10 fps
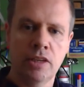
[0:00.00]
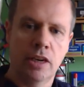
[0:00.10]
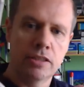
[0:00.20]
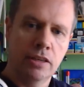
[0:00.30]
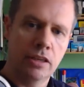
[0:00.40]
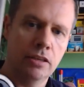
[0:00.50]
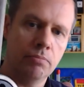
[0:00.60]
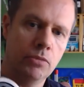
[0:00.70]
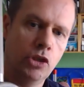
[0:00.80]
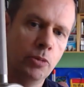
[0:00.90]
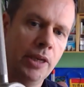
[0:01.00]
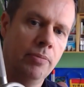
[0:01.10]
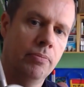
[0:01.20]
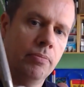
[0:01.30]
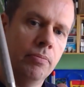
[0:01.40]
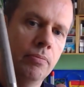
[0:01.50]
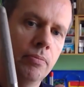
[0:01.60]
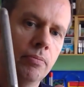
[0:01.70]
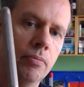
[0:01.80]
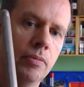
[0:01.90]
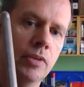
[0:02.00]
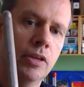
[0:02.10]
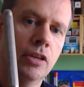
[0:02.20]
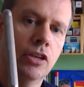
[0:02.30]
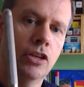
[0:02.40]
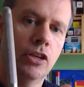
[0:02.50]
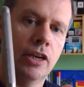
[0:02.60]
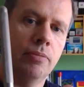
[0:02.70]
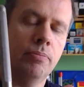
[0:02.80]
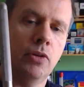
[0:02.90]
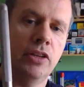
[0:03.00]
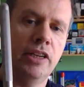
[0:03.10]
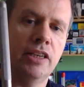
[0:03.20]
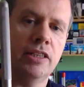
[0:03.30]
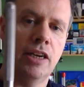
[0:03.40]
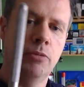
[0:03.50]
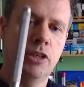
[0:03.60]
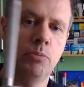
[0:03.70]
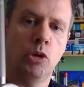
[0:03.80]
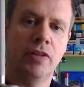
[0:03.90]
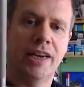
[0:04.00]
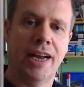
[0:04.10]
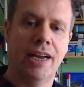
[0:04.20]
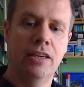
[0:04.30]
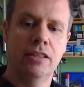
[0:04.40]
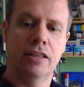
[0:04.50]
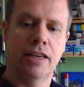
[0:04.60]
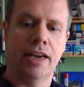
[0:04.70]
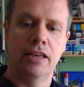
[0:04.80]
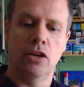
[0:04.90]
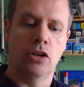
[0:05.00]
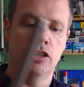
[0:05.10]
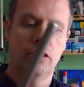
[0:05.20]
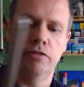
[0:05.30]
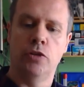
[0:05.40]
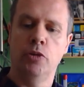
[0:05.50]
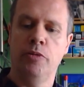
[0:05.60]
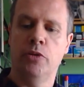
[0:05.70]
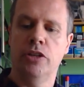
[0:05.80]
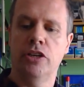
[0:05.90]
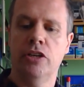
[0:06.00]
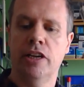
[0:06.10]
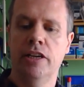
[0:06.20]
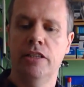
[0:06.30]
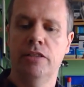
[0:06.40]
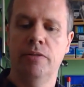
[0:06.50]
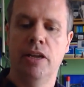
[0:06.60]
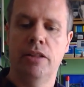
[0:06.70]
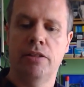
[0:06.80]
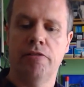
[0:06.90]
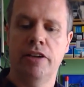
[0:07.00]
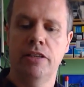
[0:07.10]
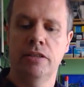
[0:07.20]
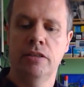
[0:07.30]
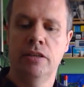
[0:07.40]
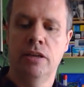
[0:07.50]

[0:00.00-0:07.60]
Has a little dummy cutter on the inside, which is more of a guide to guide it onto the fork before the cutter hits the threads.